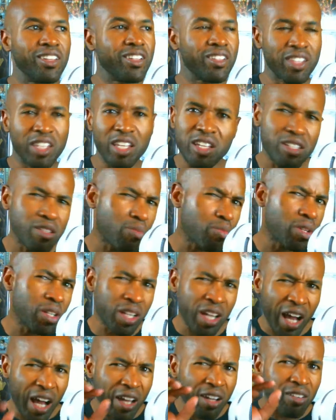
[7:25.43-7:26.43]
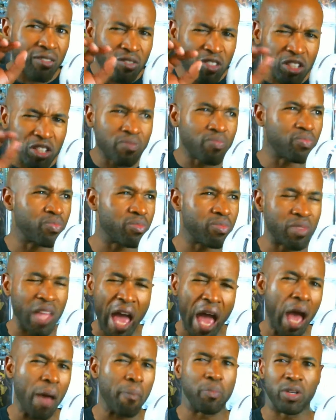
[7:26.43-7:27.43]
things have been kind of
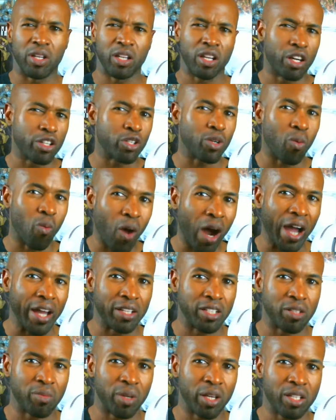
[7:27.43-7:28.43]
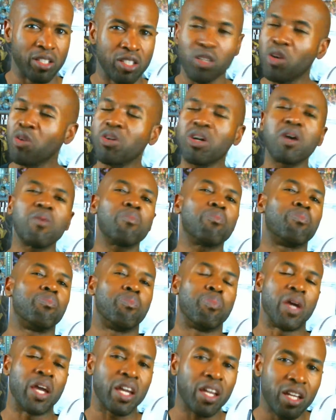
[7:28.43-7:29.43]
happening on your watch, man. So don't come
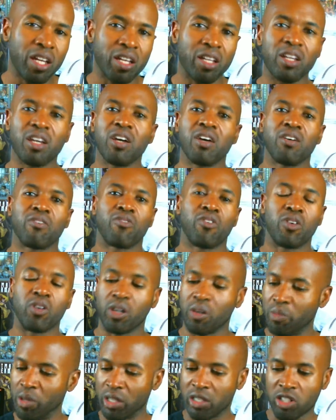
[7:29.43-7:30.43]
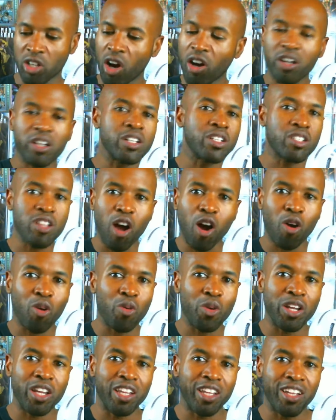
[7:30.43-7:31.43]
begging for. I mean, Tarkin's
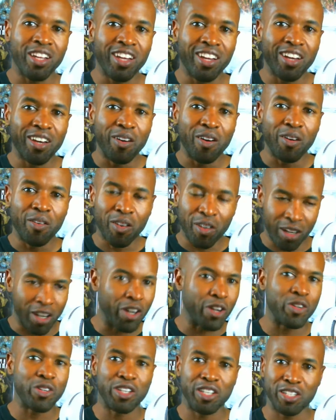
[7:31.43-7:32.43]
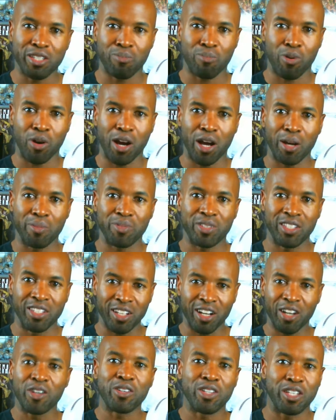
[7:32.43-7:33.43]
already earned his props and
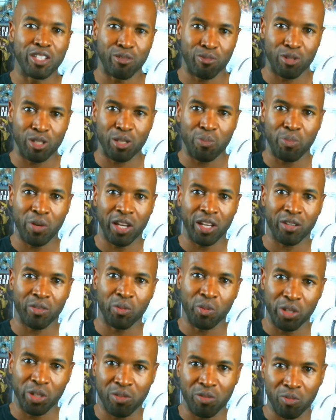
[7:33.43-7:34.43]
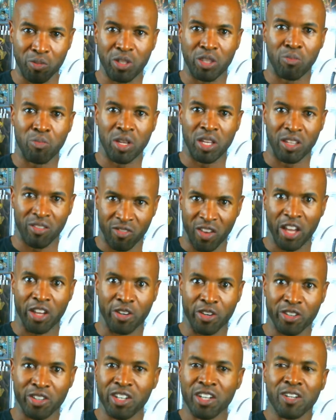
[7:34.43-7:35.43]
earned his respect with me,
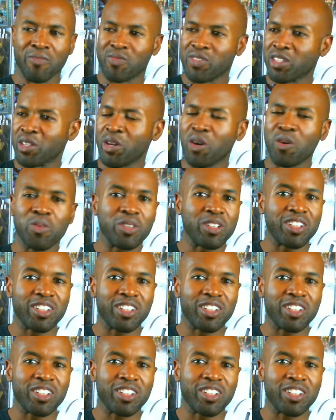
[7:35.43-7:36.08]
Vader. So don't.